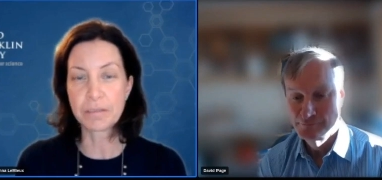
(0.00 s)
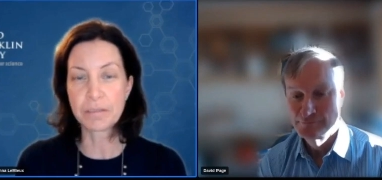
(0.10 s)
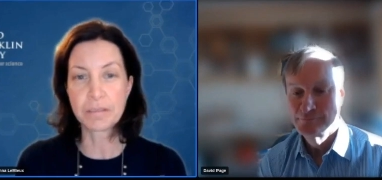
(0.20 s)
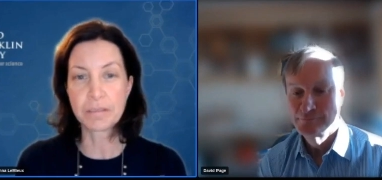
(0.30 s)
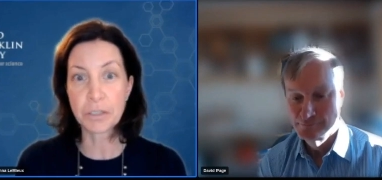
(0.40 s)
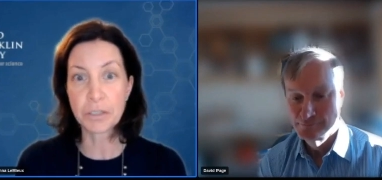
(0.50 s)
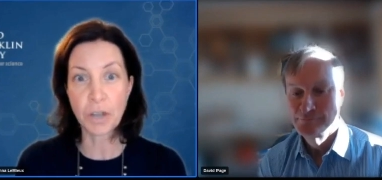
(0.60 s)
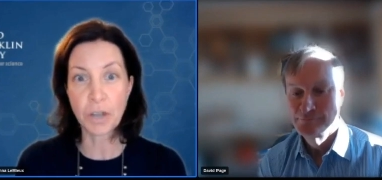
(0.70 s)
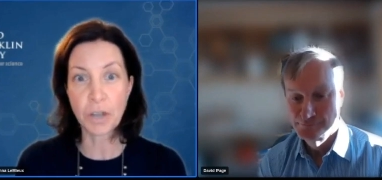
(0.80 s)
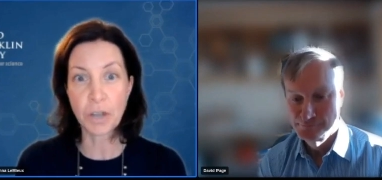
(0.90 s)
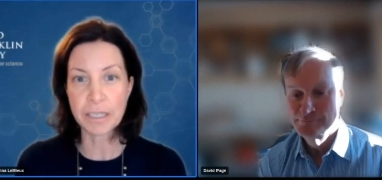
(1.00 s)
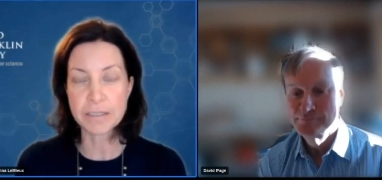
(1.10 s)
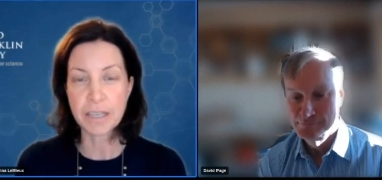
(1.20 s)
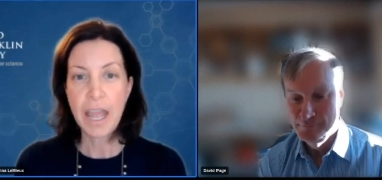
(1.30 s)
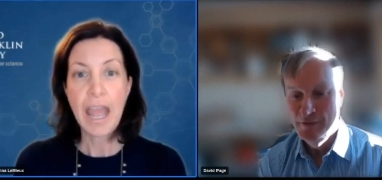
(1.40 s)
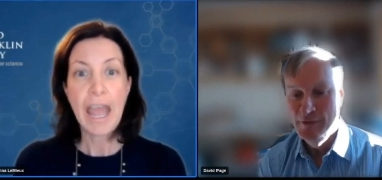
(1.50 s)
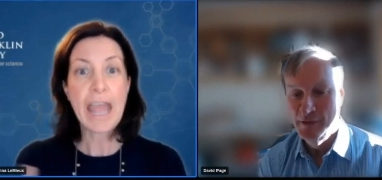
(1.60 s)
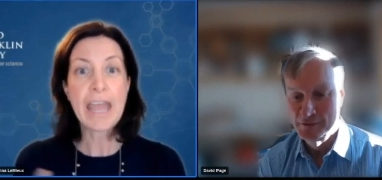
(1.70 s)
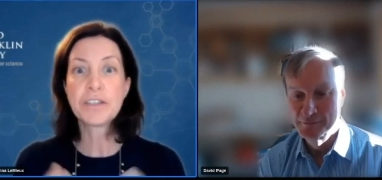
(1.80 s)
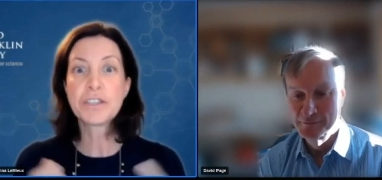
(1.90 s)
Speaker 1: technologies.
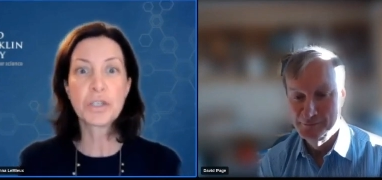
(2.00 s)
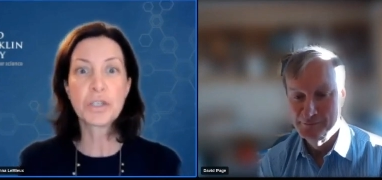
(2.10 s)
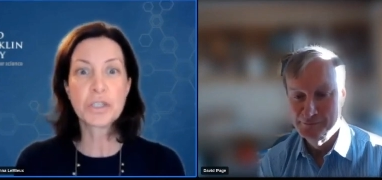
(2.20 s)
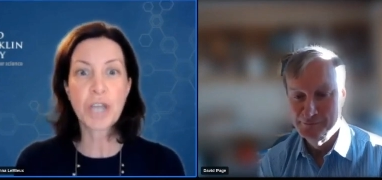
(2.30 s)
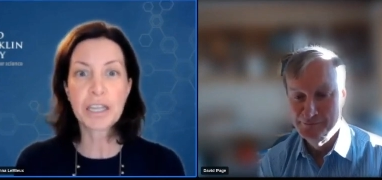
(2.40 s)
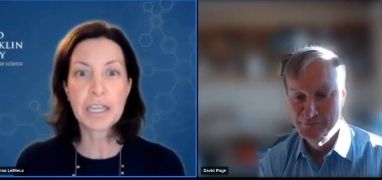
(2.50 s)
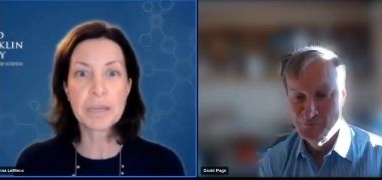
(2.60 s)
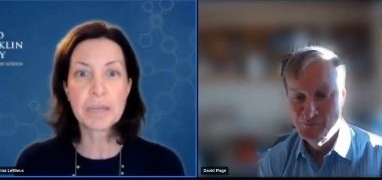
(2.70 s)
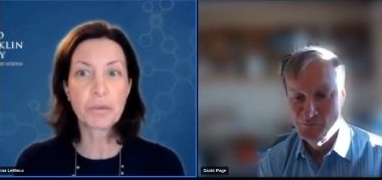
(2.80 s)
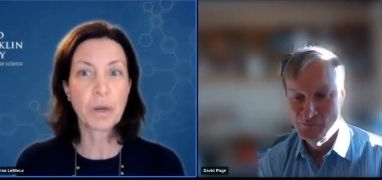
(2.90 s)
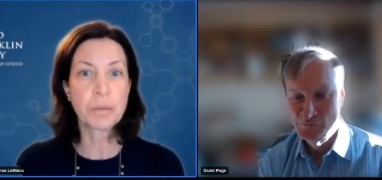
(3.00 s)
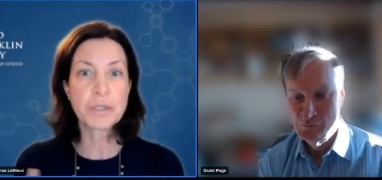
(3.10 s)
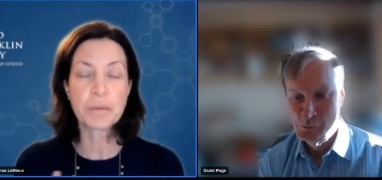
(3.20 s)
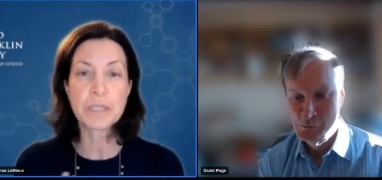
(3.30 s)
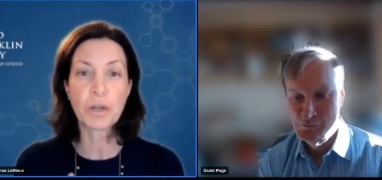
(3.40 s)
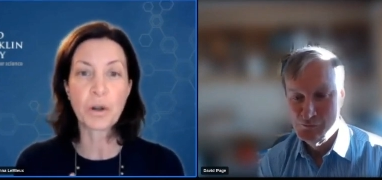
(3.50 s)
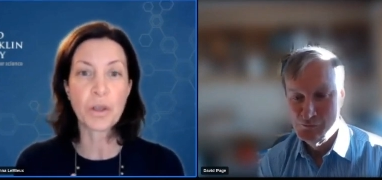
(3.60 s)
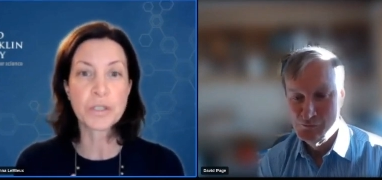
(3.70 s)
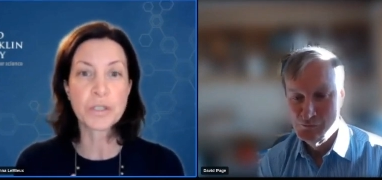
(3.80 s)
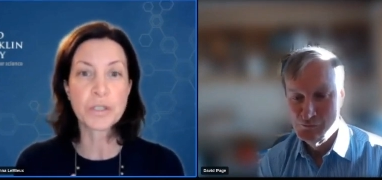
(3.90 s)
And yes. You're talking about chromosomes that are
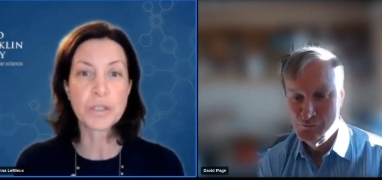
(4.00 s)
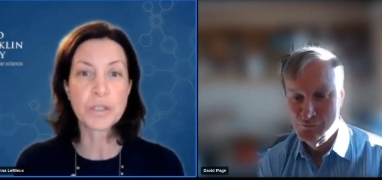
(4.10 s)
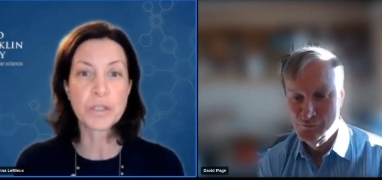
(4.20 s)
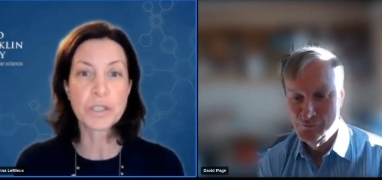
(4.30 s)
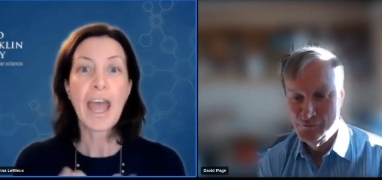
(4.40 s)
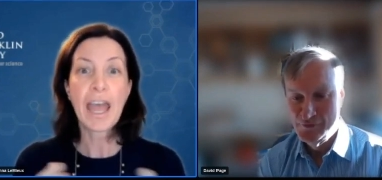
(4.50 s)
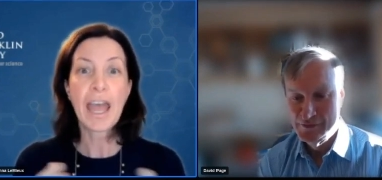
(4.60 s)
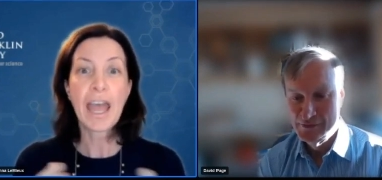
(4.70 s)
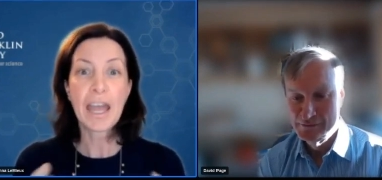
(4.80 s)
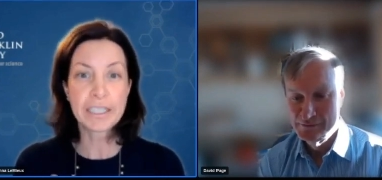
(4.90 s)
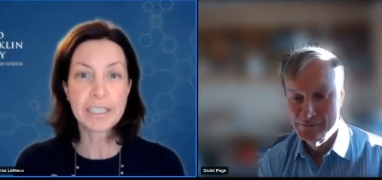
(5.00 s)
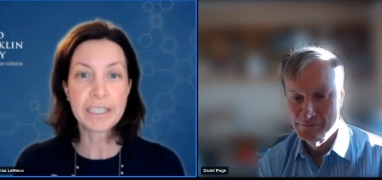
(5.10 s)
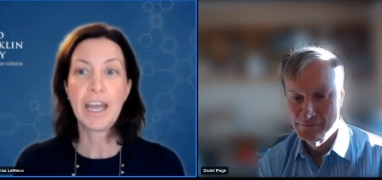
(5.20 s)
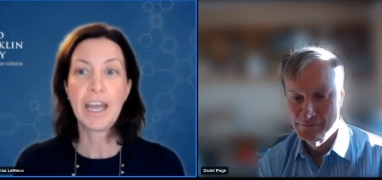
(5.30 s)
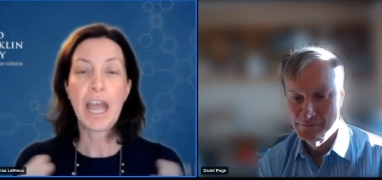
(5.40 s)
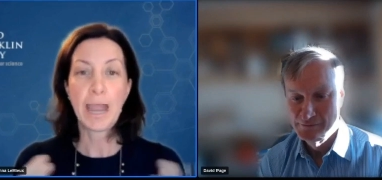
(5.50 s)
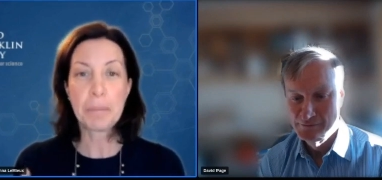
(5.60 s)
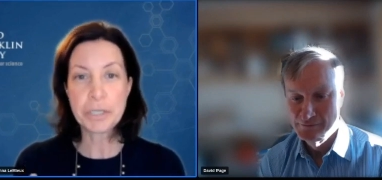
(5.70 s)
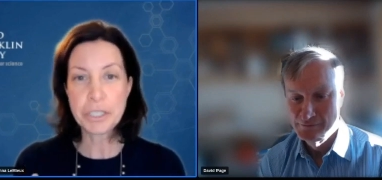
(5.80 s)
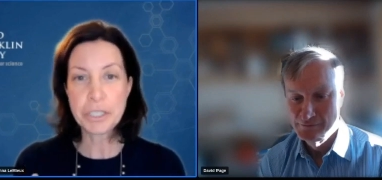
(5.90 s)
also heavily
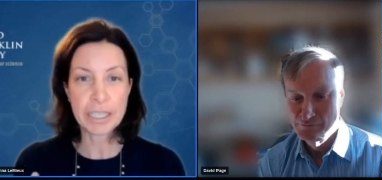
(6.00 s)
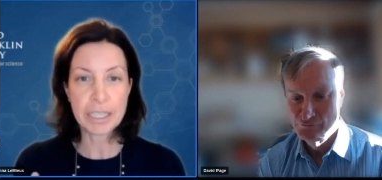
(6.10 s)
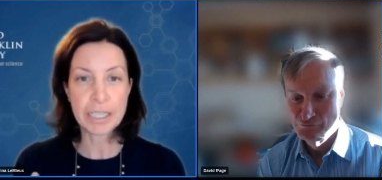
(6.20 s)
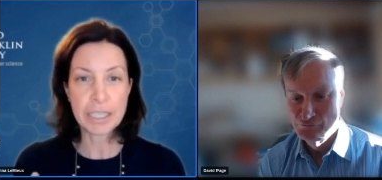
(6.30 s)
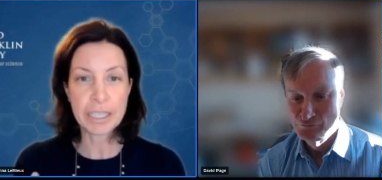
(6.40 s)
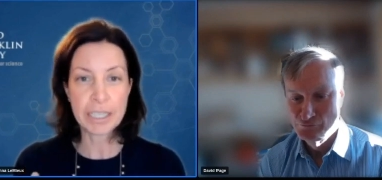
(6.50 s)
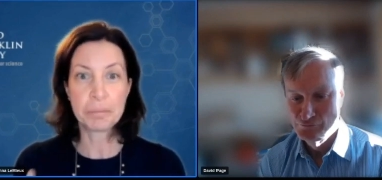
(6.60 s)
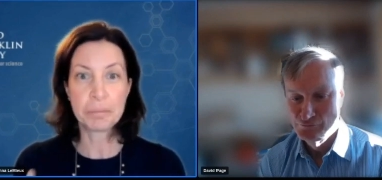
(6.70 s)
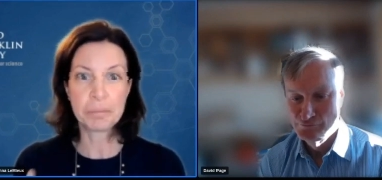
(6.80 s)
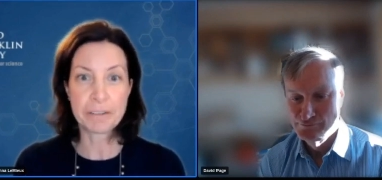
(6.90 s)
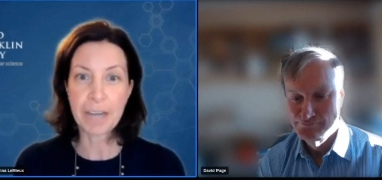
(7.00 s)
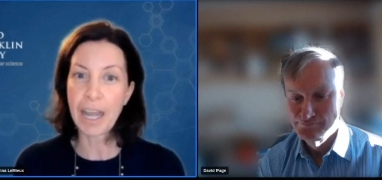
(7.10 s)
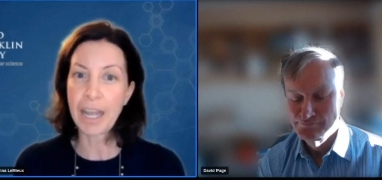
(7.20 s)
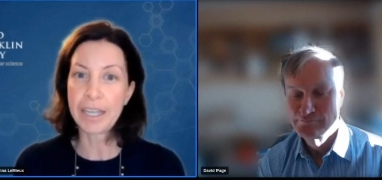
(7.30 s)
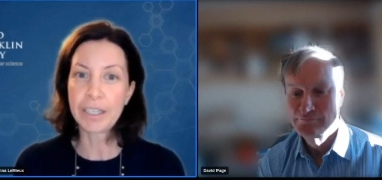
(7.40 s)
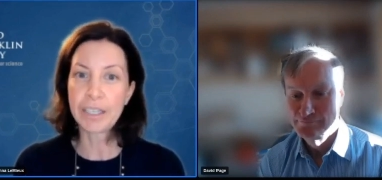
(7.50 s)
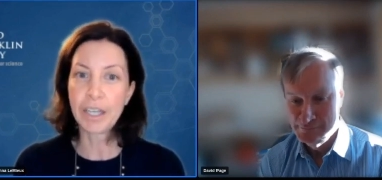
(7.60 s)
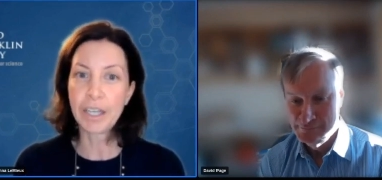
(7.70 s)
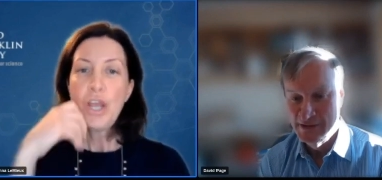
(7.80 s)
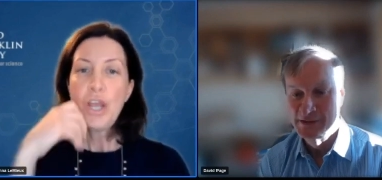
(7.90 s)
epigenetically modified.
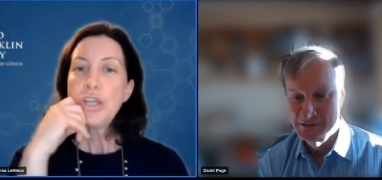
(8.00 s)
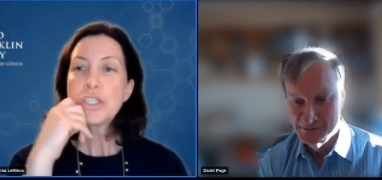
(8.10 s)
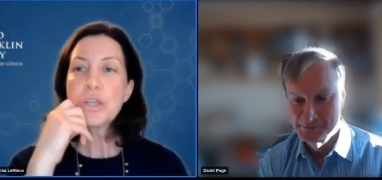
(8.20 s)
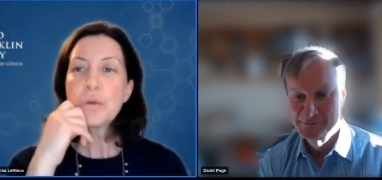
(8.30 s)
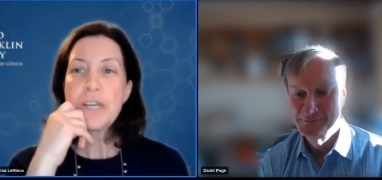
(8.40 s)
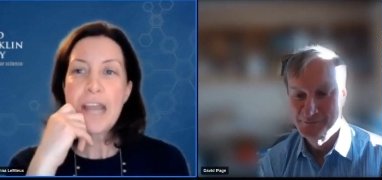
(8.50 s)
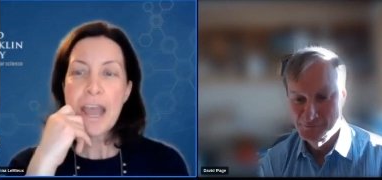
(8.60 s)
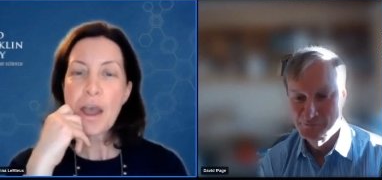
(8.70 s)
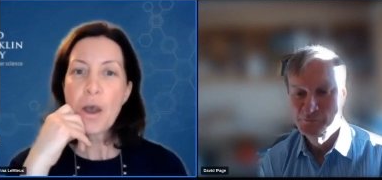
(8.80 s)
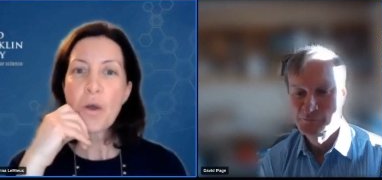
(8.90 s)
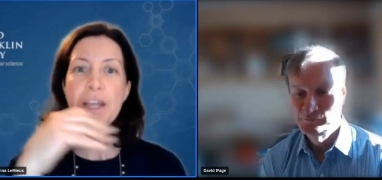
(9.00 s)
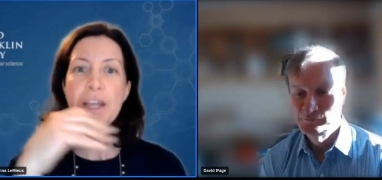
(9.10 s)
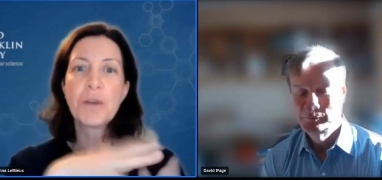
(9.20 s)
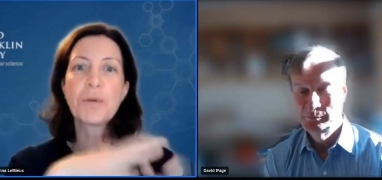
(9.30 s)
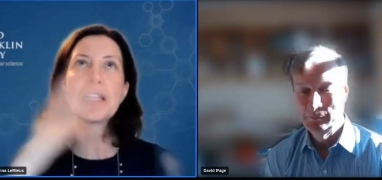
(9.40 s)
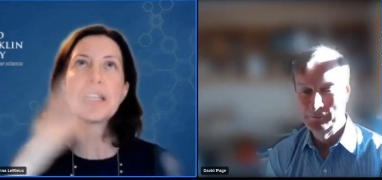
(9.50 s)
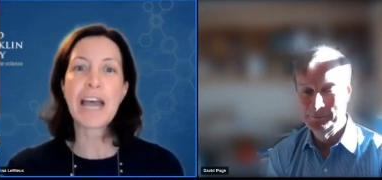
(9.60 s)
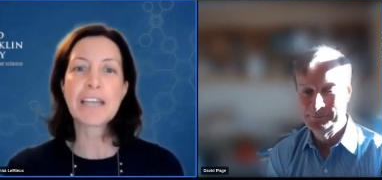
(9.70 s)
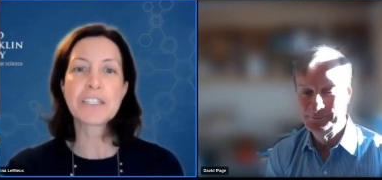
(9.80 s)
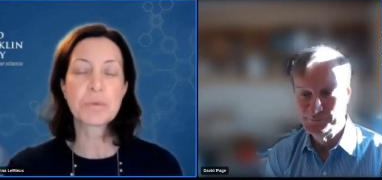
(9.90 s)
Yes. So now, you know, in the
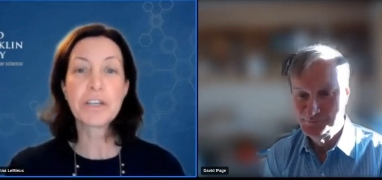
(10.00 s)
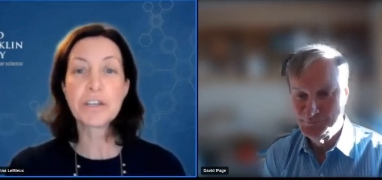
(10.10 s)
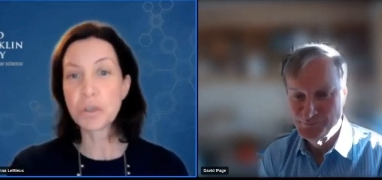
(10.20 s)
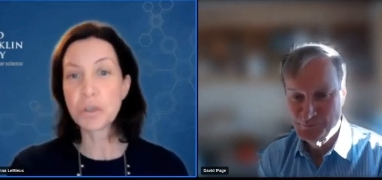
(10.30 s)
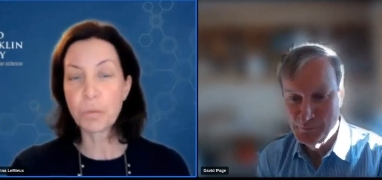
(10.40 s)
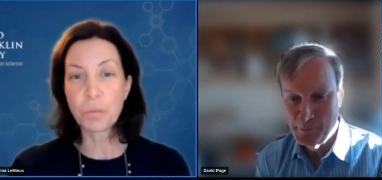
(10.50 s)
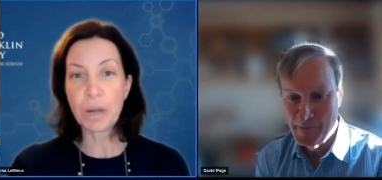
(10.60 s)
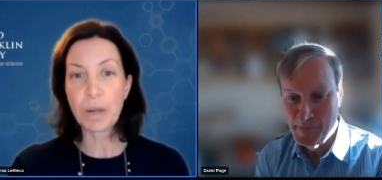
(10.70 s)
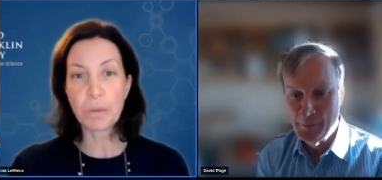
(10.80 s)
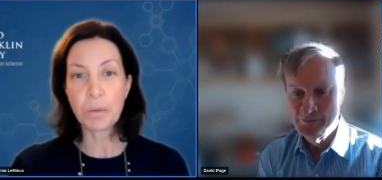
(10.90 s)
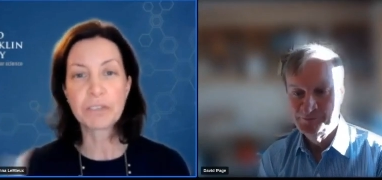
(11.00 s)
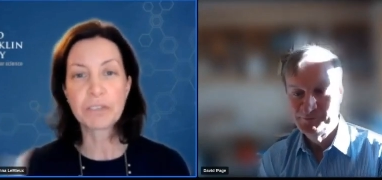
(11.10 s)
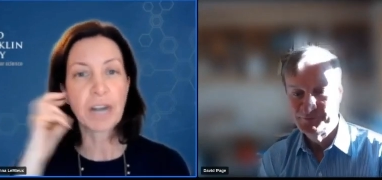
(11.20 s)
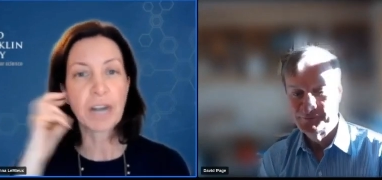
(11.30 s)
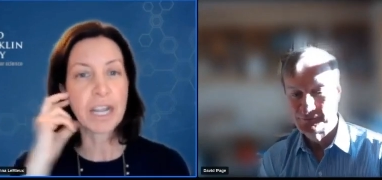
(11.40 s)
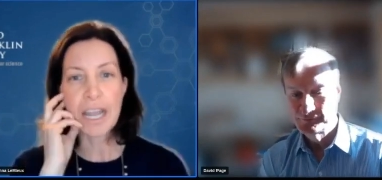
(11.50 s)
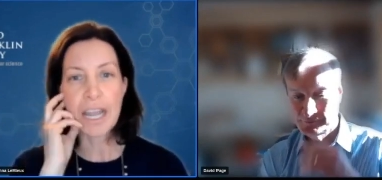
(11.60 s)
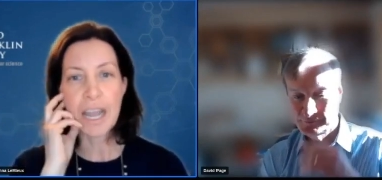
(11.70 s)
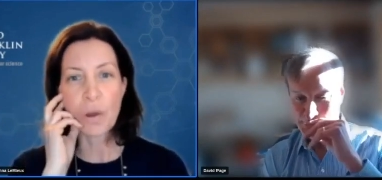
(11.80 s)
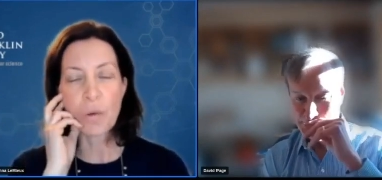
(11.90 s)
last twenty years or where we're sitting right
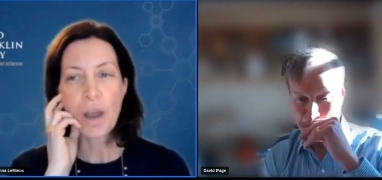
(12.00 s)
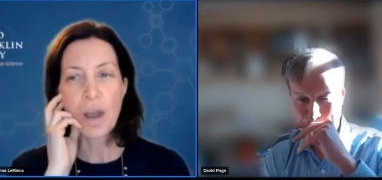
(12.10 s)
now,